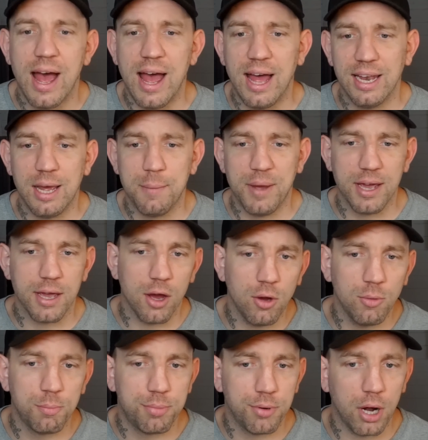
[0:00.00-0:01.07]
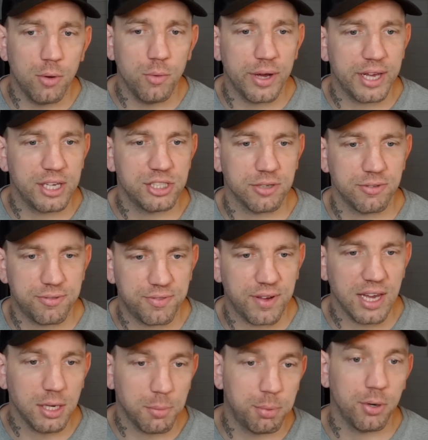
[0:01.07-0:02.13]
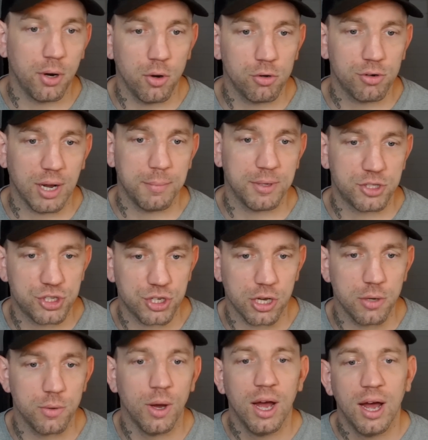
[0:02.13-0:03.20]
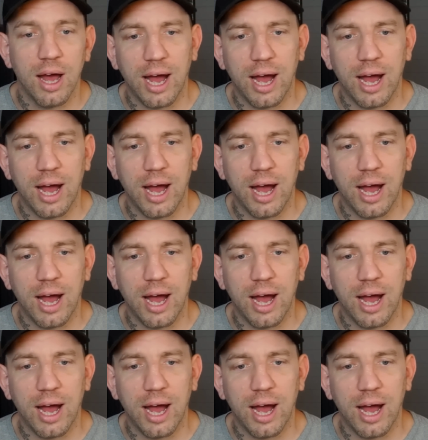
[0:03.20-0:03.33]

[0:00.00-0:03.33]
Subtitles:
LMAO, bro, is a fake programmer too.